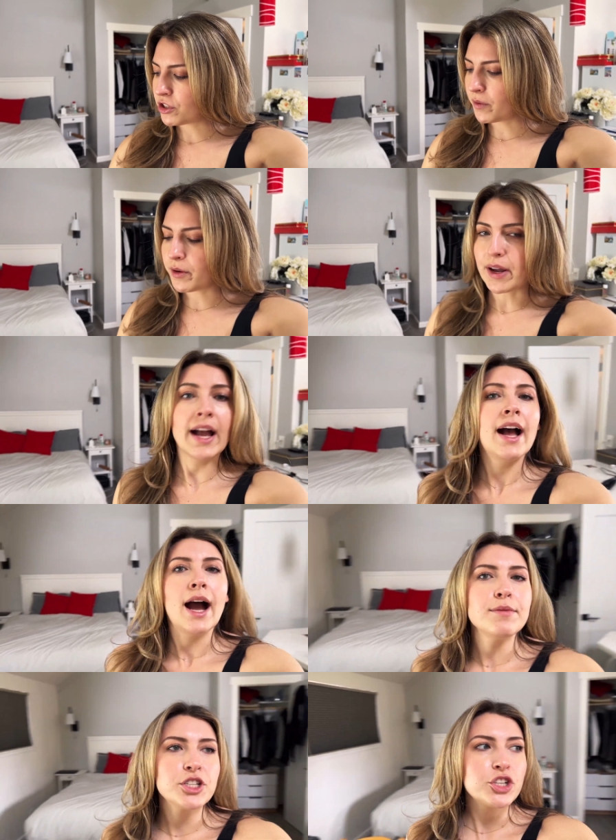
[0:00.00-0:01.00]
So anyway,
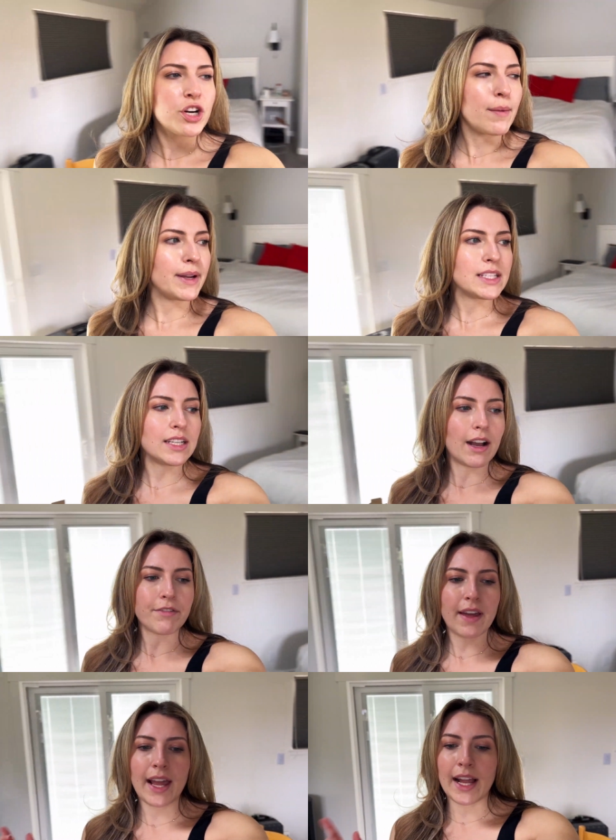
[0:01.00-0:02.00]
I'm just gonna grab my
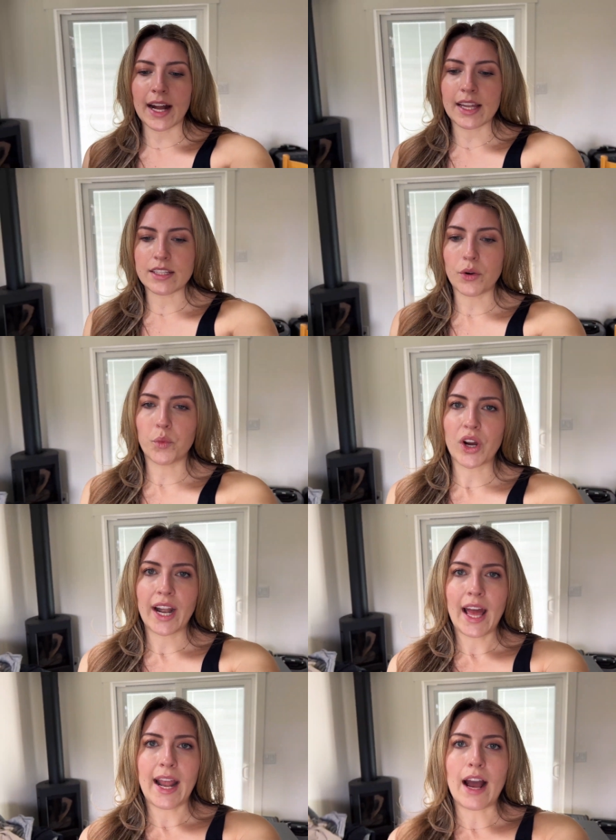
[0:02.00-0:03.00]
stuff and we're gonna head